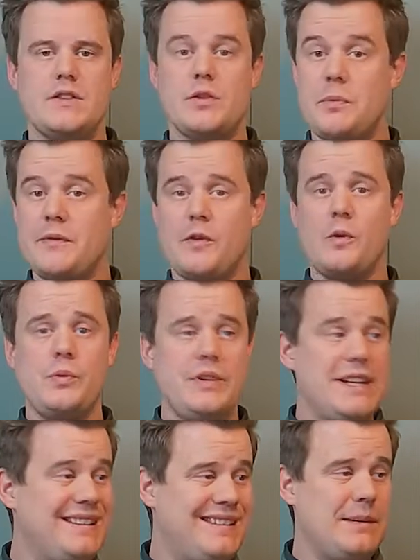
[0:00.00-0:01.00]
So before we
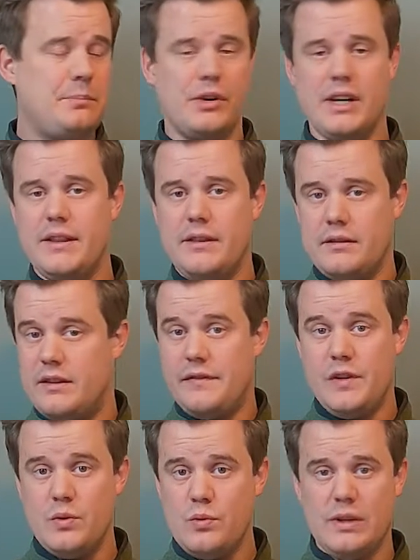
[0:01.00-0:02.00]
dig deeper in the
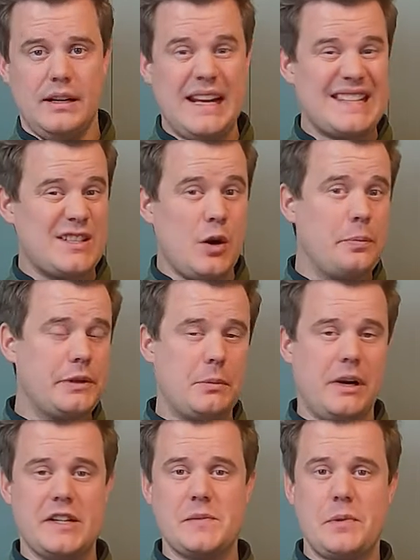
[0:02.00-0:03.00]
few less
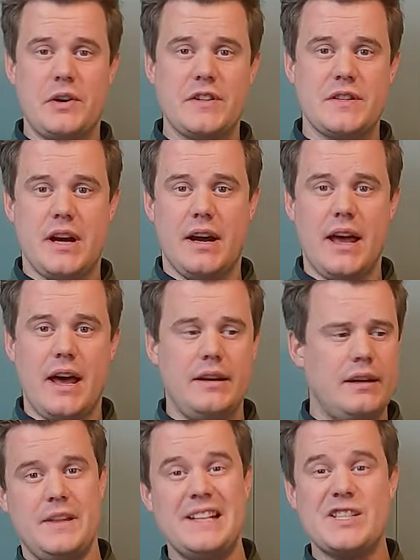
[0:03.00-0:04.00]
optimal experiences I
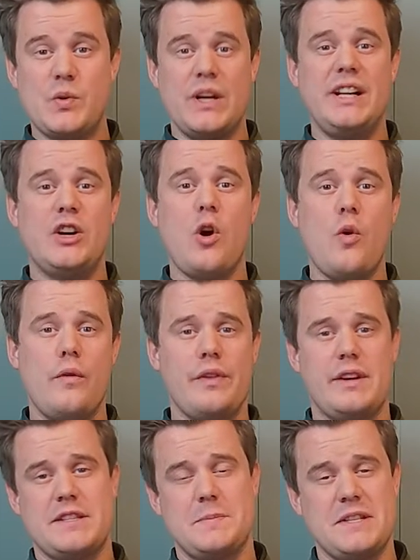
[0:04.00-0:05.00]
had, let's quickly go over
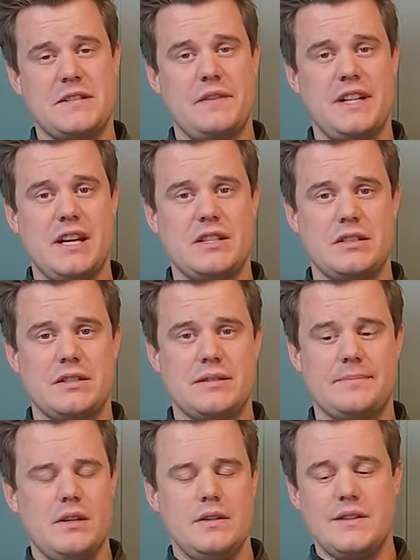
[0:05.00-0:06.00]
the specifications.
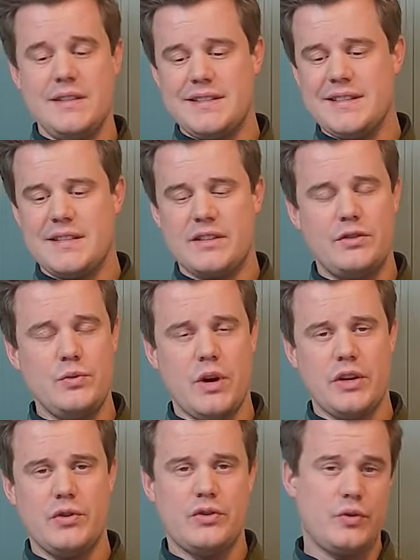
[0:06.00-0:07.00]
So this is a
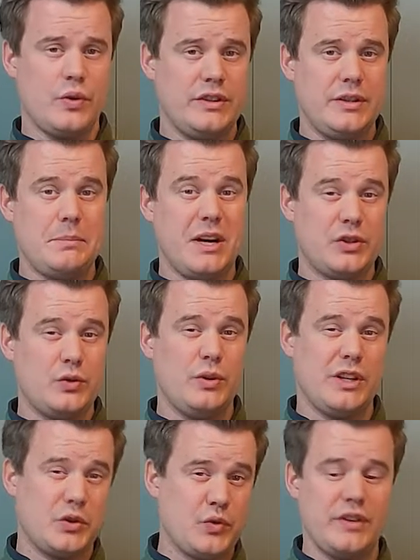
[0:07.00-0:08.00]
220 by
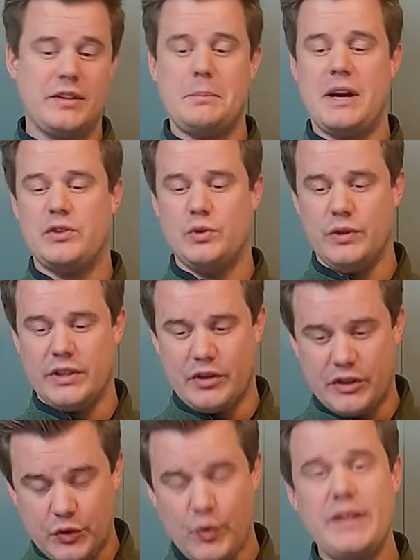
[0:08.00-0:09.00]
220 by
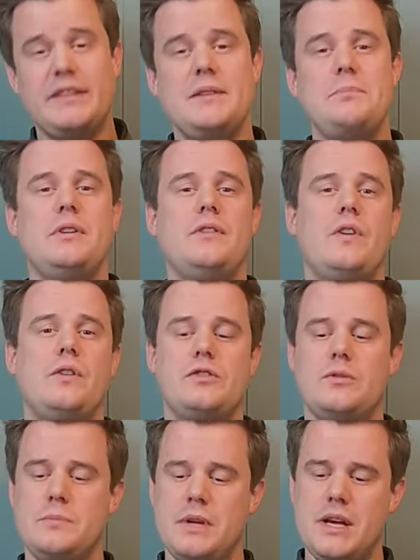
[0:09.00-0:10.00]
220 build
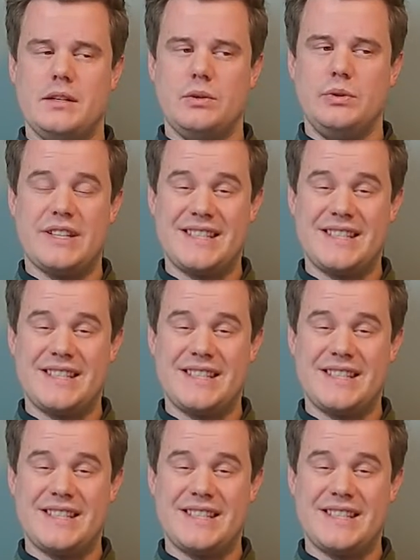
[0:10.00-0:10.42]
volume with a